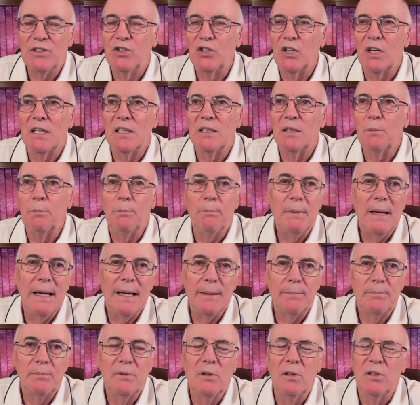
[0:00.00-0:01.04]

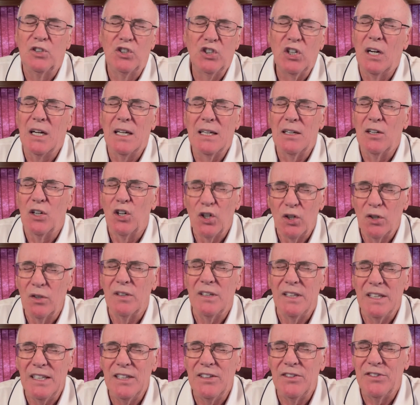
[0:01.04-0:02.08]
John
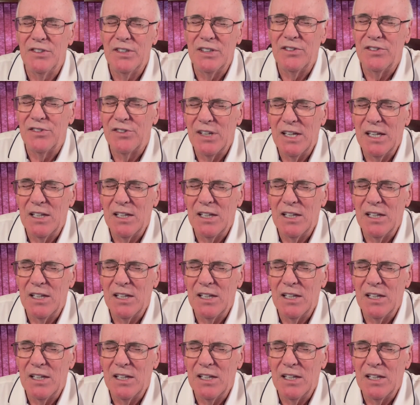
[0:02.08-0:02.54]
heard these